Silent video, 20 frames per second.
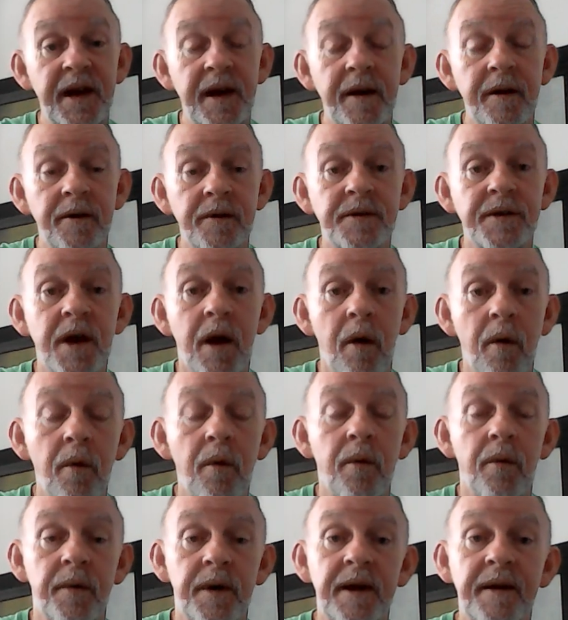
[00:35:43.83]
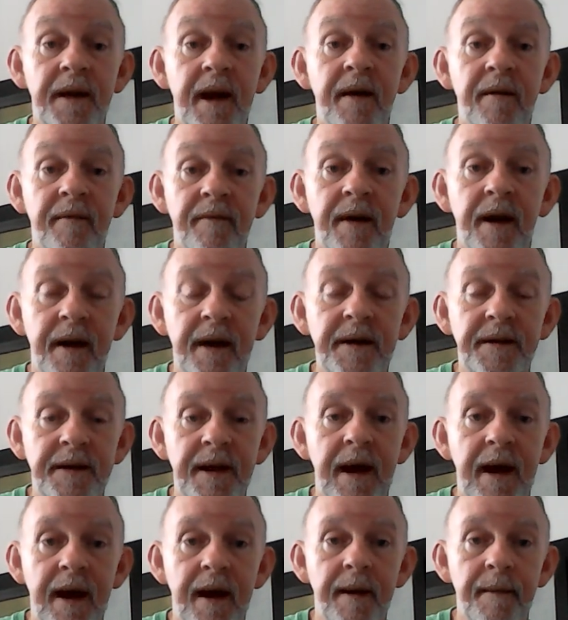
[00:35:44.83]
years old at that very
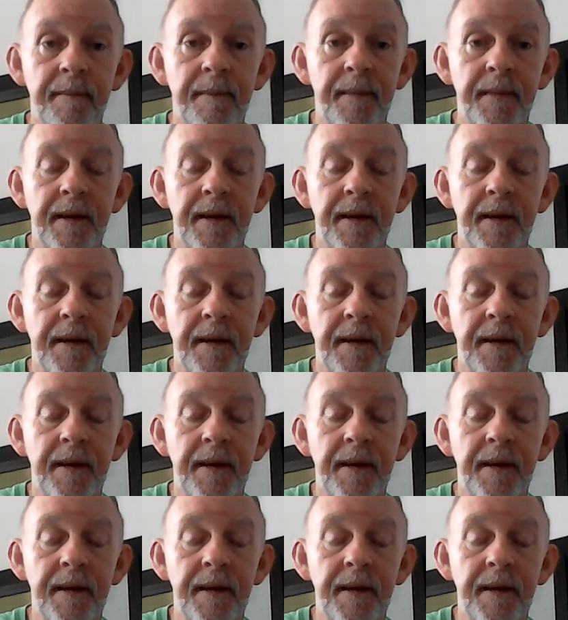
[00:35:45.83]
time.